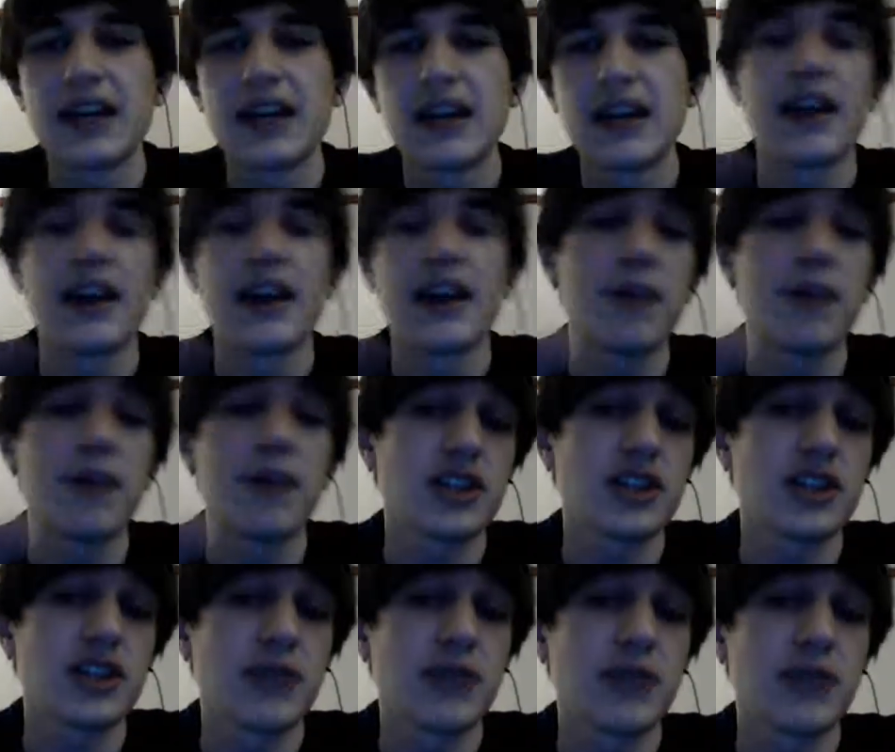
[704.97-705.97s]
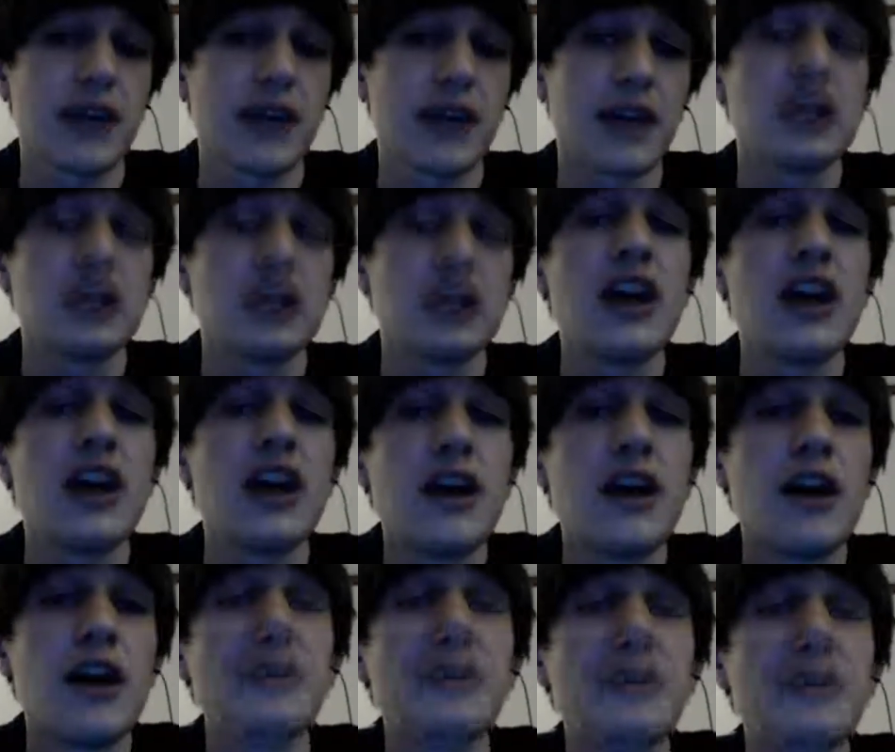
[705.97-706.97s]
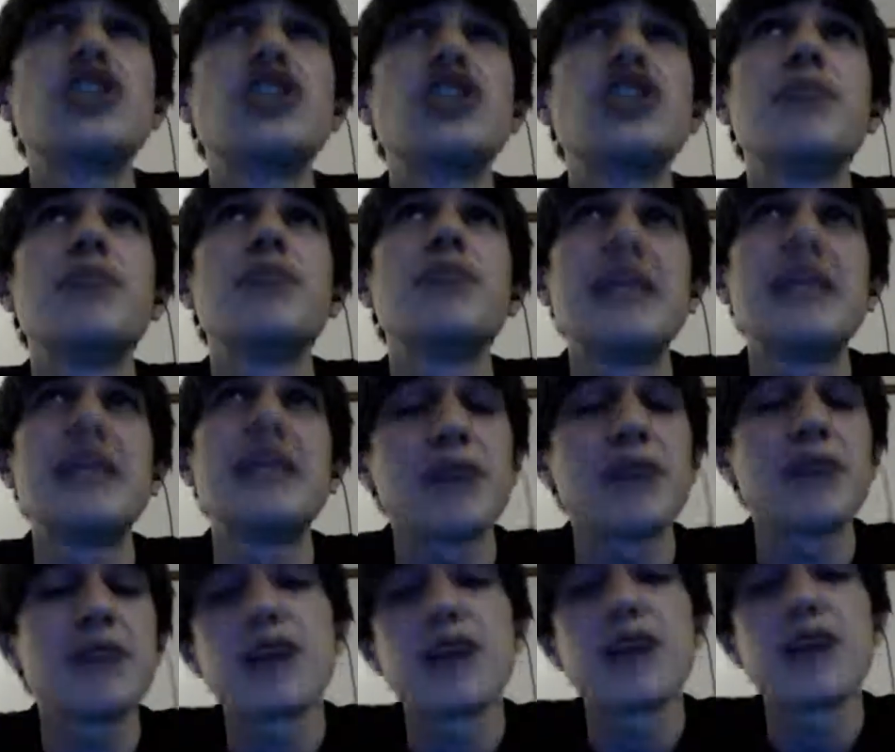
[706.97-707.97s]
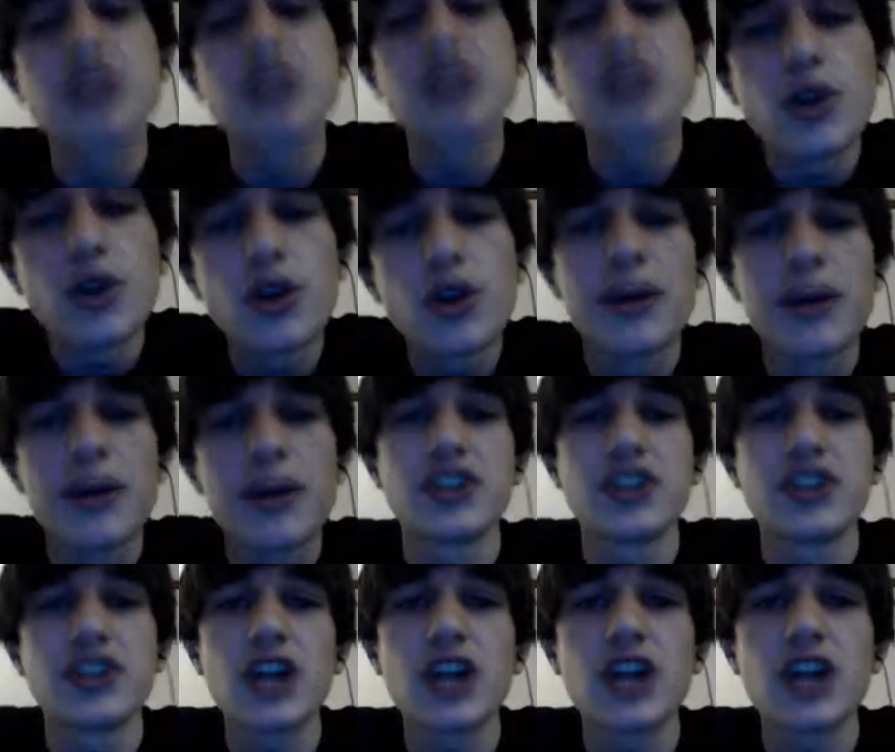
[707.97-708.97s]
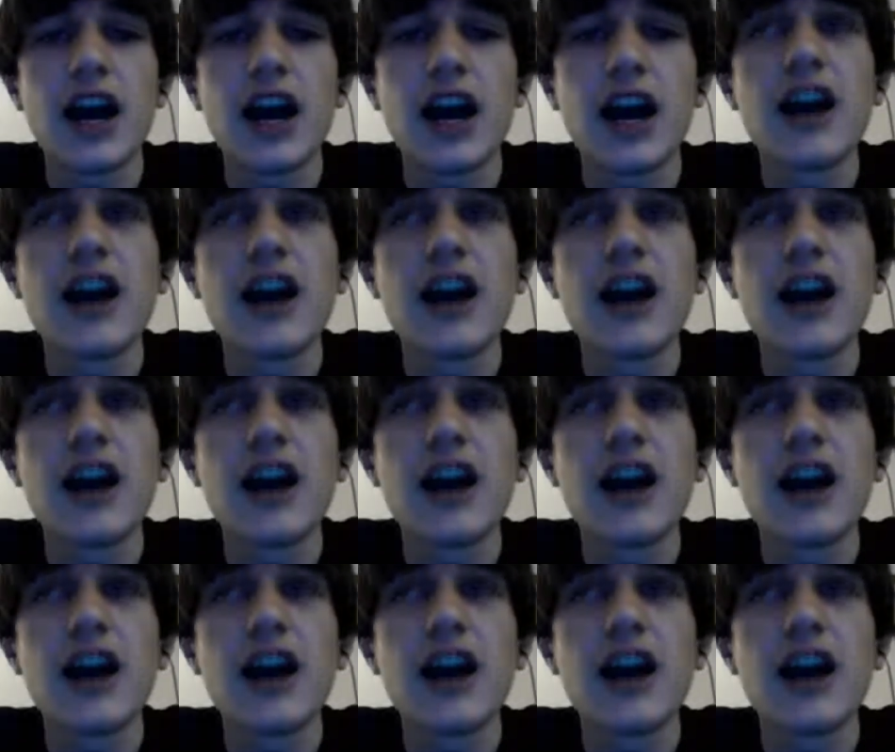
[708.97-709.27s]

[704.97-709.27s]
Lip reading: Once again, and I apologize for my language, this shit pisses me off so much.